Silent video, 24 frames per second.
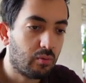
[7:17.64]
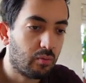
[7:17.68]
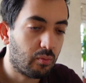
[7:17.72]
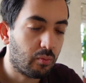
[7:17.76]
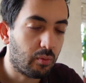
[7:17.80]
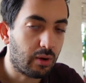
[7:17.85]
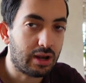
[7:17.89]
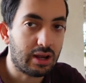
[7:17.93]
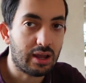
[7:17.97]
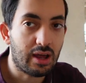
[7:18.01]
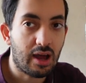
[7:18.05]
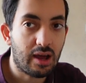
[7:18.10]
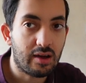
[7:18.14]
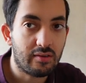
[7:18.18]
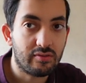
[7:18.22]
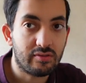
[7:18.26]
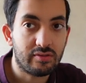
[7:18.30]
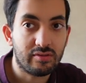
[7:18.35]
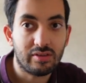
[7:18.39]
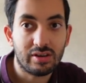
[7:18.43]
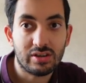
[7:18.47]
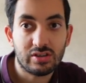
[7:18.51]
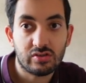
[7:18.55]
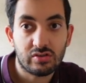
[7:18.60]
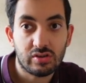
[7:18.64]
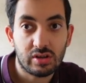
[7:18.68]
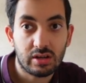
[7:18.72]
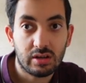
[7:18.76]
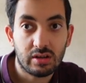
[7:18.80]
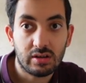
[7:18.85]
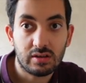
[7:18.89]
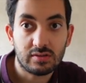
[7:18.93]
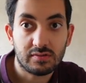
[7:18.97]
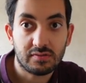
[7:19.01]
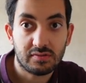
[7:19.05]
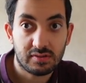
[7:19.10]
whenever it
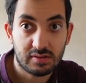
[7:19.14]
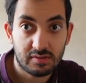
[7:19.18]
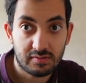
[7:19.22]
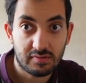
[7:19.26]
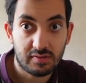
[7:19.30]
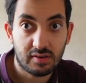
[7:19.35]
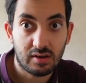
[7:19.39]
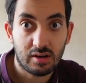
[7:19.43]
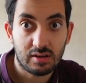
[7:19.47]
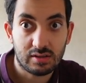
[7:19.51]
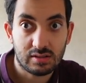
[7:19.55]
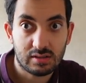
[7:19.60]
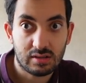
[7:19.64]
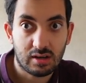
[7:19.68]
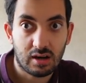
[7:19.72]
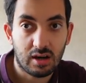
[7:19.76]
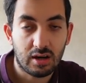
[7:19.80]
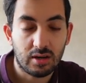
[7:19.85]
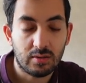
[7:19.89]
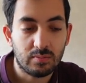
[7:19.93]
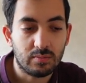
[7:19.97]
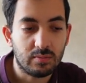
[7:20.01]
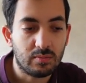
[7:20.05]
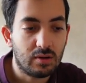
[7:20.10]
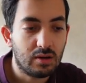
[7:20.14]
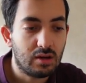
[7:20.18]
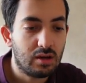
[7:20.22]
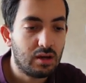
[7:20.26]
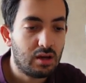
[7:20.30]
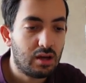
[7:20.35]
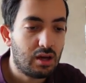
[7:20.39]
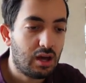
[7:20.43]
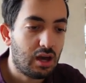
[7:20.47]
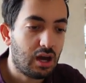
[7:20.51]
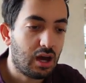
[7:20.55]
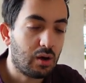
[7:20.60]
triggers for the first time.
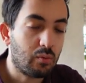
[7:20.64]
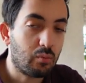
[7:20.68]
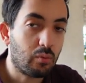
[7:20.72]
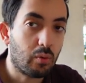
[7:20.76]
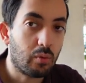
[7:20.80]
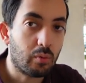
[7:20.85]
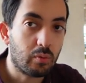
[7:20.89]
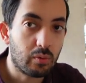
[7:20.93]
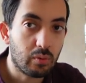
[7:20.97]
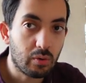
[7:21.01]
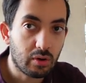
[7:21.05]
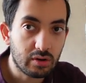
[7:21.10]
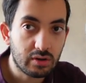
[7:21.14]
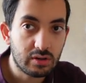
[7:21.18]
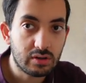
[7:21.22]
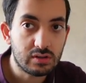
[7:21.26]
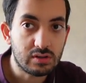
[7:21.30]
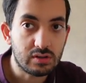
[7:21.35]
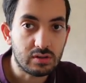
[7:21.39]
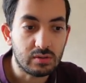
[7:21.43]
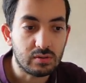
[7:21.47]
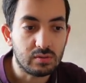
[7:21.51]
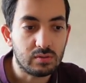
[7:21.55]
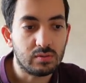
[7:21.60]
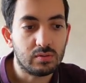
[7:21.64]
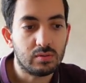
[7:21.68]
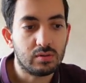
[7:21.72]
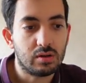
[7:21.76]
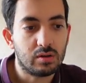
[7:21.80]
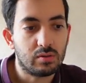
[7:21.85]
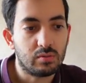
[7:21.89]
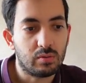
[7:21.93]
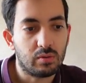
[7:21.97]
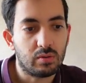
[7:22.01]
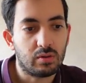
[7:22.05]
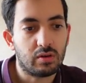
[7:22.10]
And what we want to do,
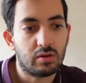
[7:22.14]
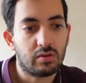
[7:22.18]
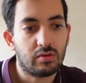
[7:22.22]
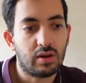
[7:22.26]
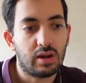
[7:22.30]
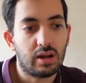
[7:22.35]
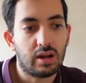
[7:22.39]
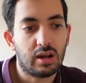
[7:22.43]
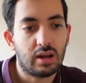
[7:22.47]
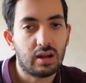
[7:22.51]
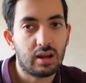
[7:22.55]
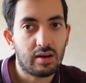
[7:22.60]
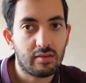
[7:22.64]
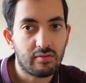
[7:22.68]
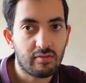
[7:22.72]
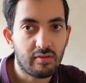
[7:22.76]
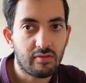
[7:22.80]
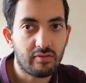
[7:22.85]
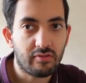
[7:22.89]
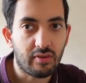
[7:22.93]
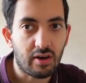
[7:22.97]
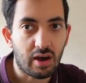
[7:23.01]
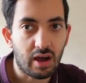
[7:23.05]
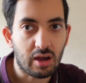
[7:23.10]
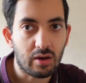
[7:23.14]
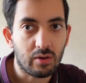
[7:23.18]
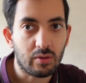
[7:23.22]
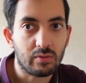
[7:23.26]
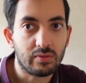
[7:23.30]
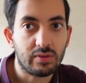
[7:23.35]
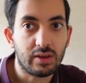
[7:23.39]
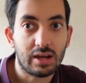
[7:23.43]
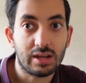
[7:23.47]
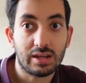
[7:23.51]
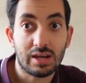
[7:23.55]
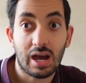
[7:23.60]
we want to create another file
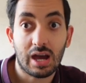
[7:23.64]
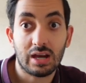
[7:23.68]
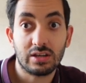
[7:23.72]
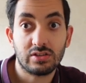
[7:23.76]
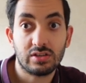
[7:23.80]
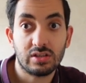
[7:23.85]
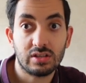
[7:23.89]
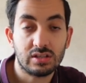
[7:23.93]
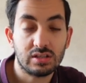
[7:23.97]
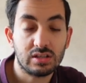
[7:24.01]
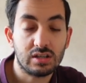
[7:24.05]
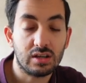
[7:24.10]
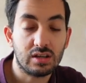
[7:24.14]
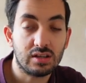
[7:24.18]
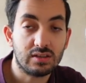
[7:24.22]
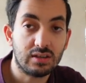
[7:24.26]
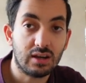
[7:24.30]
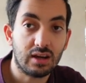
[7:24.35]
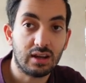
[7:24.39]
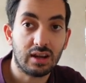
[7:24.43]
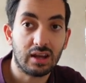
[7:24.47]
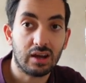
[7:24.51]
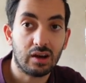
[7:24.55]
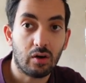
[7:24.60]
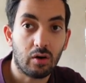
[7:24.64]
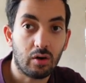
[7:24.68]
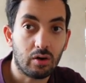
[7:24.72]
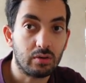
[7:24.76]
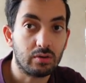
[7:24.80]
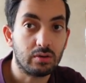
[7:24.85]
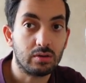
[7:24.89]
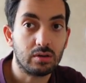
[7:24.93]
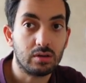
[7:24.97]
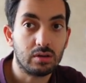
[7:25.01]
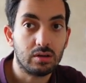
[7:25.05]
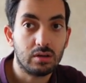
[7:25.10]
that actually is going to turn it
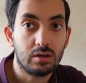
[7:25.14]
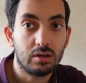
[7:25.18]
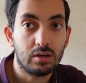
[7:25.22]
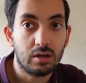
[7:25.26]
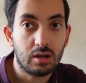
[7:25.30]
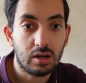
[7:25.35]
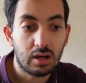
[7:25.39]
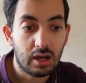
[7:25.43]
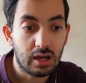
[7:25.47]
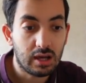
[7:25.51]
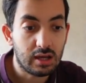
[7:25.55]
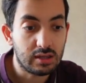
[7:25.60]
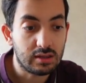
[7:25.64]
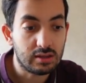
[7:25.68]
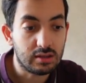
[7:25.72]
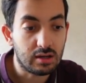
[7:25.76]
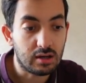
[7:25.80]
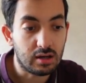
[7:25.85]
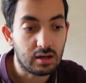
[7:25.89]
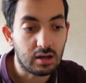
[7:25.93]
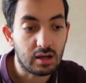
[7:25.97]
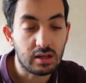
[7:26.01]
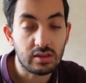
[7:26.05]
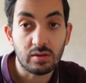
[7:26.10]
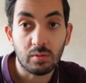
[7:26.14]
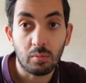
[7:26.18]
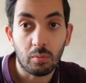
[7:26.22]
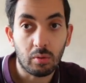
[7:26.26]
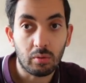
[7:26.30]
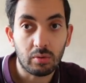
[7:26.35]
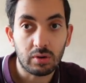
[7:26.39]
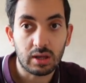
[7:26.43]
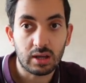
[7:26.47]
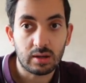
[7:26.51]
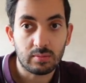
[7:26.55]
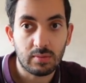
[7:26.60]
on in the
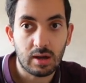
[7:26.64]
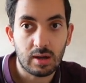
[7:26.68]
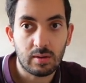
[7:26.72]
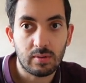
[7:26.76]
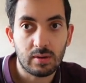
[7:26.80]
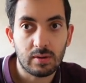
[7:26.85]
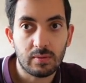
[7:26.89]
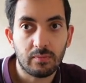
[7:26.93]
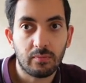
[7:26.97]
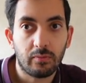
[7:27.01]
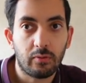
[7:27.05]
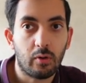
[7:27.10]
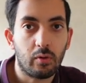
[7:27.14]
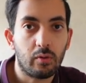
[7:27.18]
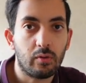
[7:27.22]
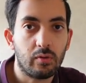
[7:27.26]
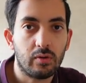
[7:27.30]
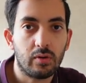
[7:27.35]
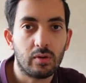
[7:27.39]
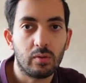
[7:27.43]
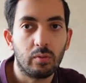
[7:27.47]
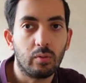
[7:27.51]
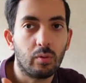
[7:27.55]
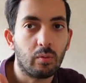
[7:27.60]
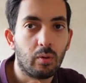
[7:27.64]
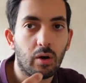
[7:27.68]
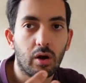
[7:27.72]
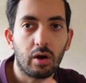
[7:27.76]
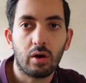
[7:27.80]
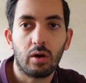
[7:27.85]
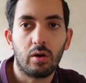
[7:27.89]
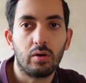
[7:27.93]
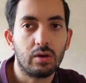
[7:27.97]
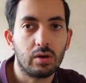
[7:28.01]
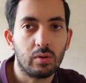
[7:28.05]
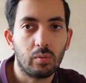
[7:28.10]
morning maybe. So it will work
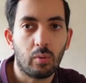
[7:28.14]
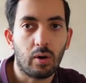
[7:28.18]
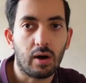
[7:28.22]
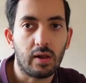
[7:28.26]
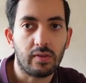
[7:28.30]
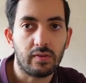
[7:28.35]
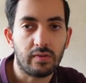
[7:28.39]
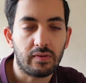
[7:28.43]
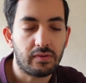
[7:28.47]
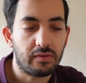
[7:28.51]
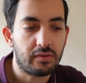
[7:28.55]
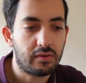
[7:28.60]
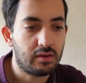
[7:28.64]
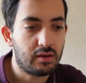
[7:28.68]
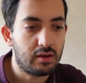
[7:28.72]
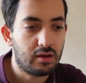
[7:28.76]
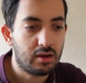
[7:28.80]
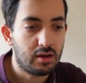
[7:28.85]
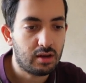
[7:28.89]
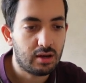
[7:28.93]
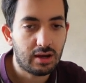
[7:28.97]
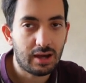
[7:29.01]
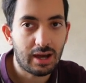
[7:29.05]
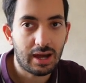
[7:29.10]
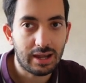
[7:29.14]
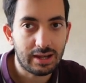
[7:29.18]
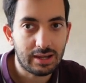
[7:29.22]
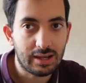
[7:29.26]
only once a